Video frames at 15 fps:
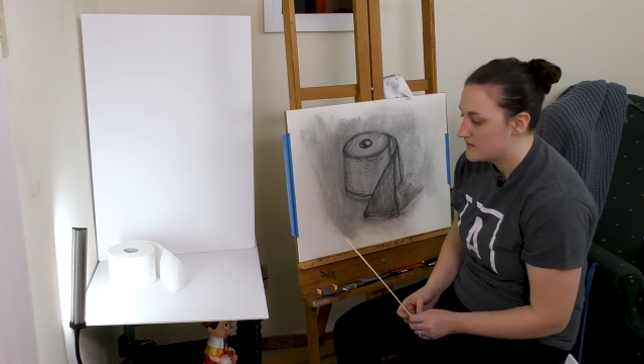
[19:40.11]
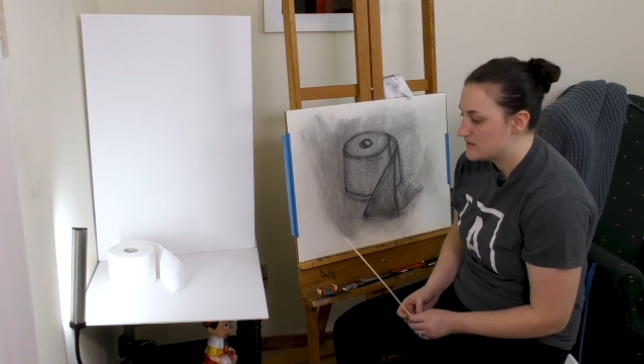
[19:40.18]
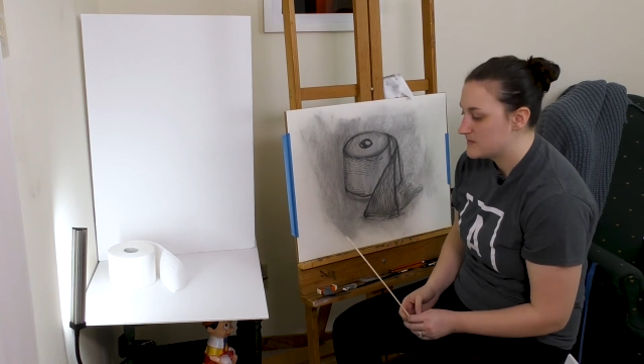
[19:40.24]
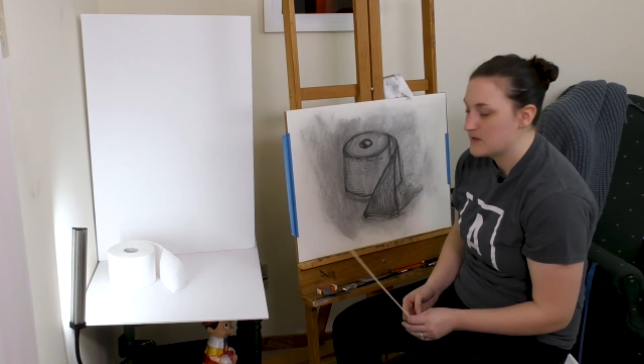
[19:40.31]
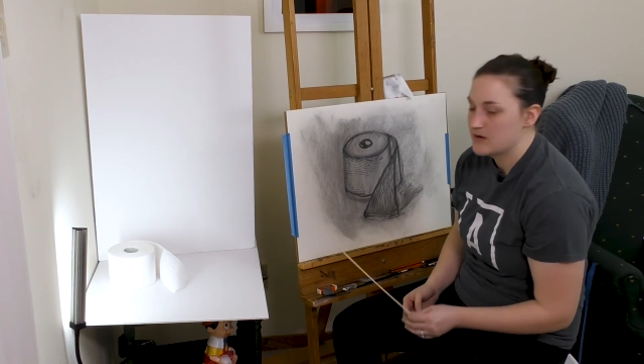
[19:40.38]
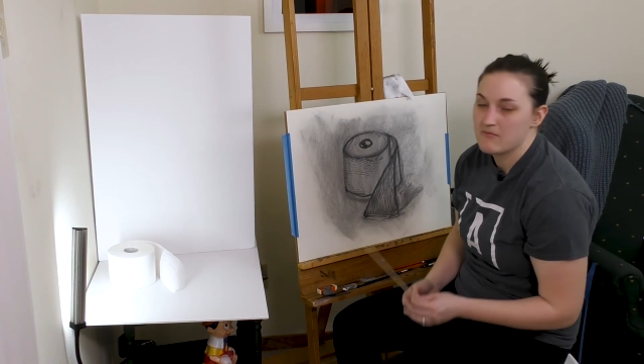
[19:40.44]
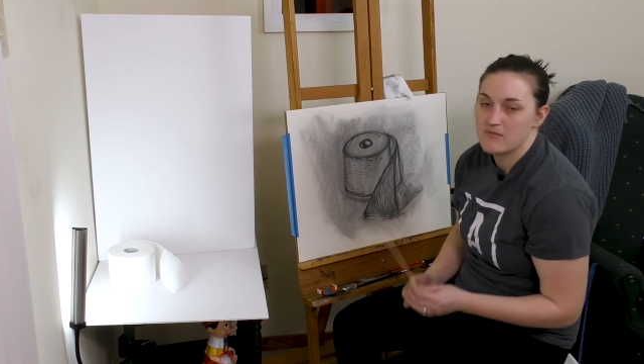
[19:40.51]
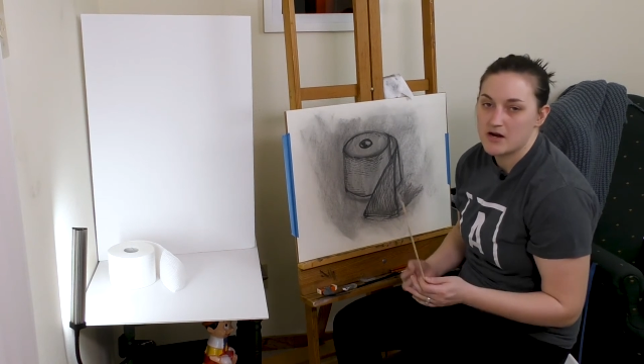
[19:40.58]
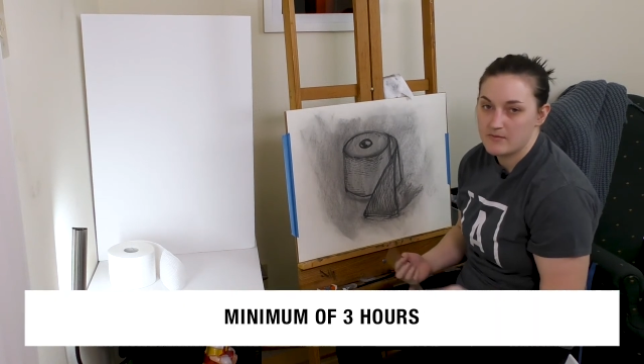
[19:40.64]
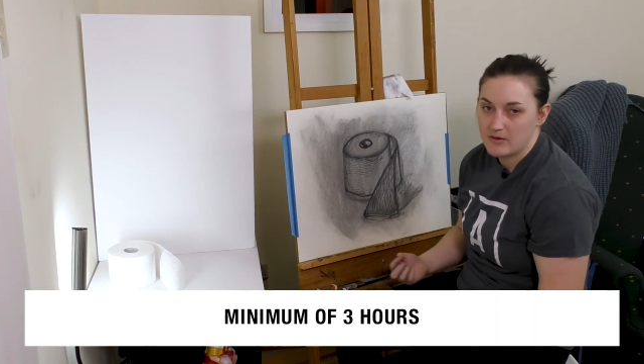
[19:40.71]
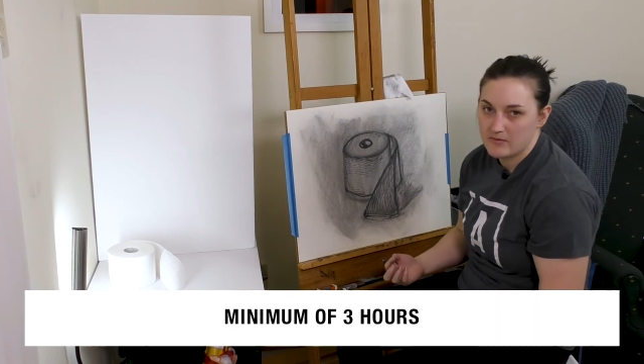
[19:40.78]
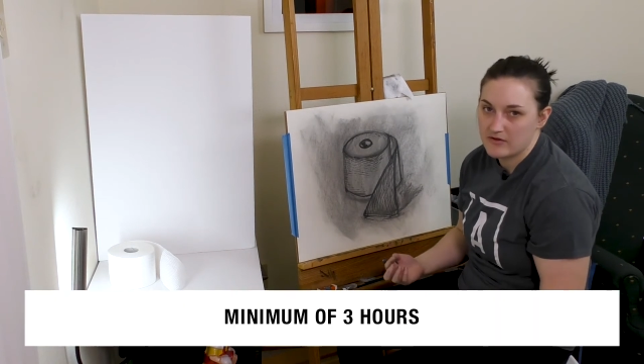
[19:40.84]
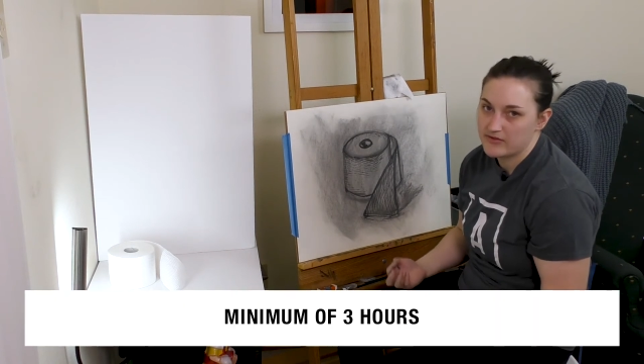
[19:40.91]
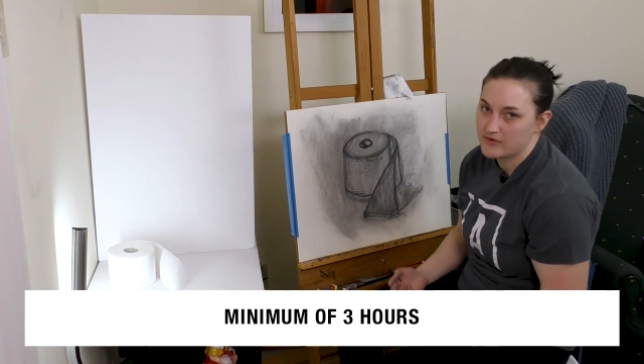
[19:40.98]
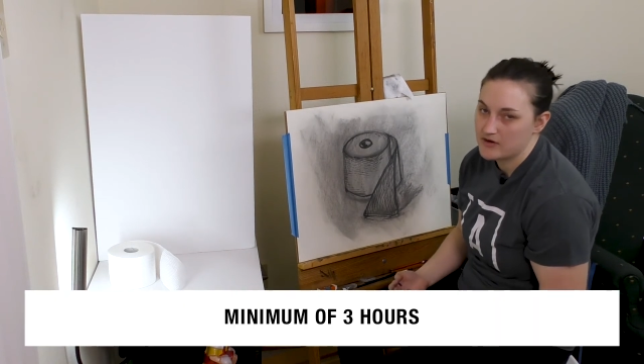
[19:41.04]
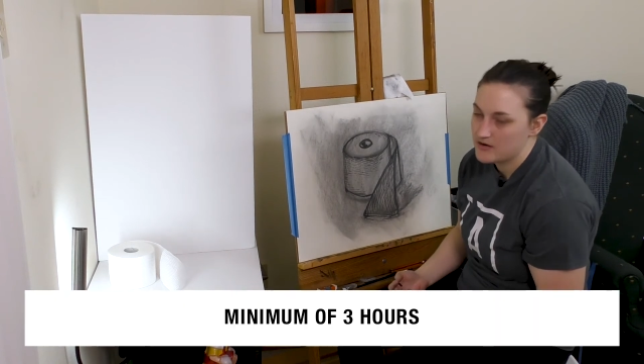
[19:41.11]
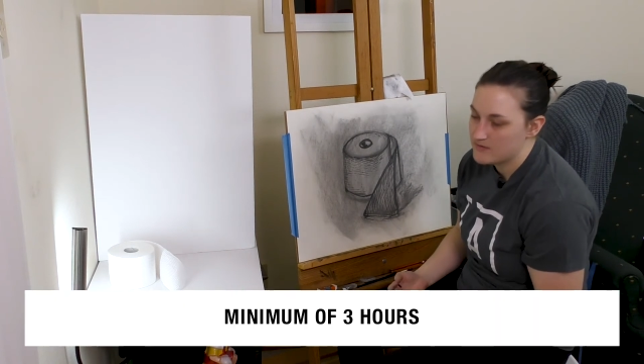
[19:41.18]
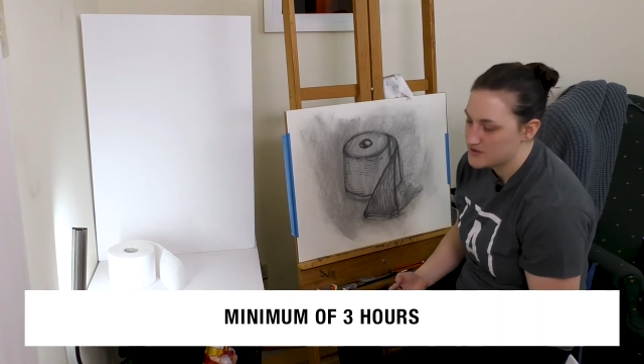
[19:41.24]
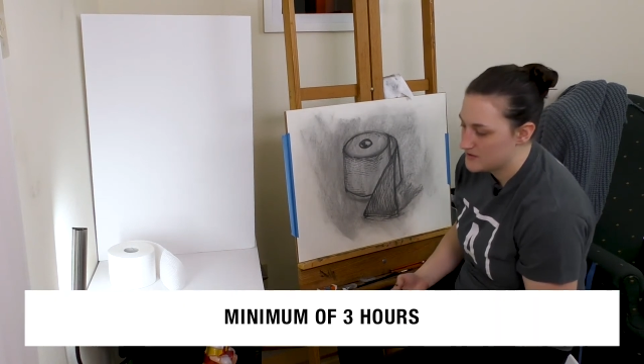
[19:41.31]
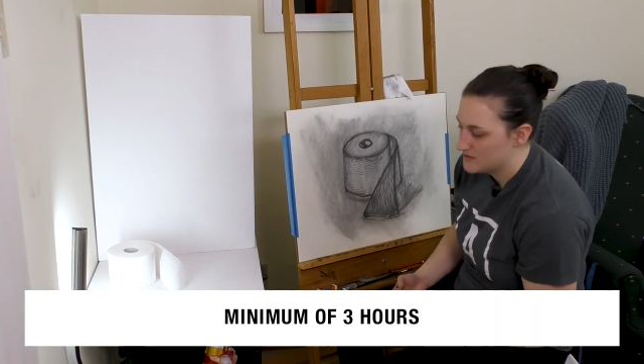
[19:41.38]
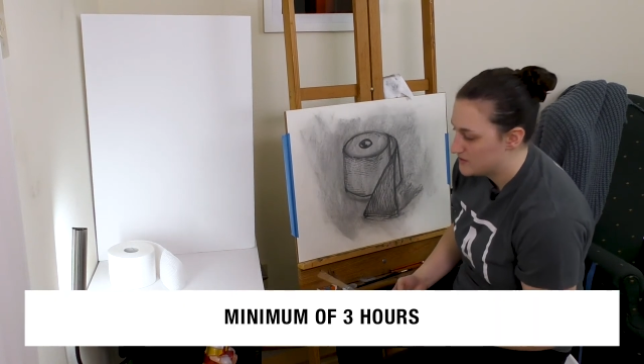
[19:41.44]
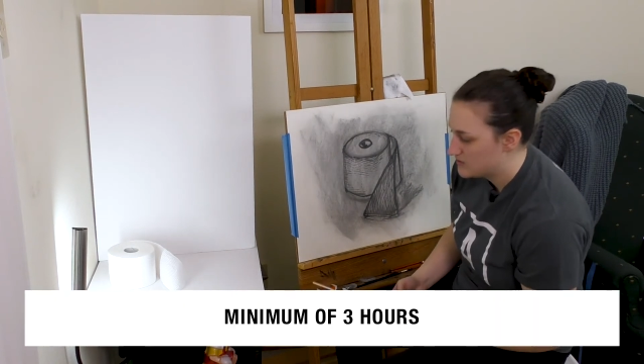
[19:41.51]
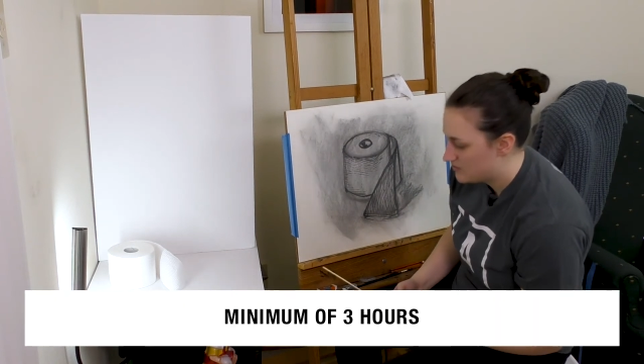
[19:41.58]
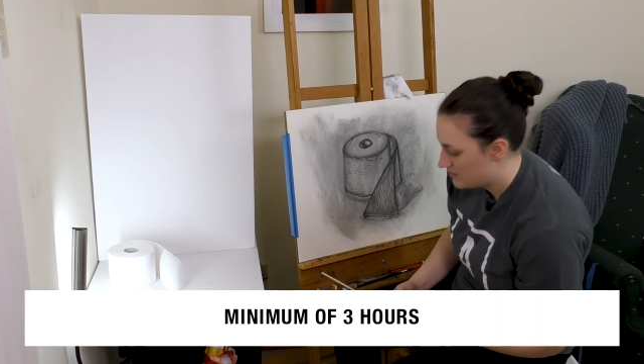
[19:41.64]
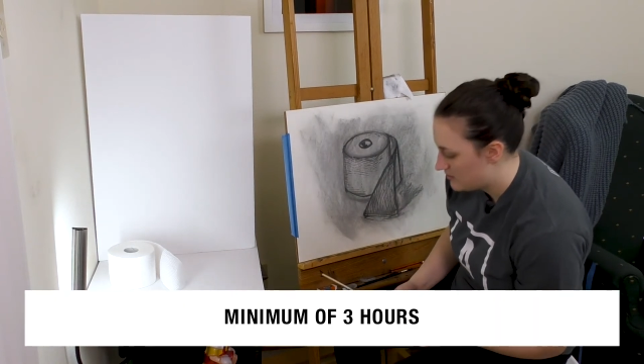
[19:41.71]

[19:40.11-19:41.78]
You have to spend a minimum of 3 hours on this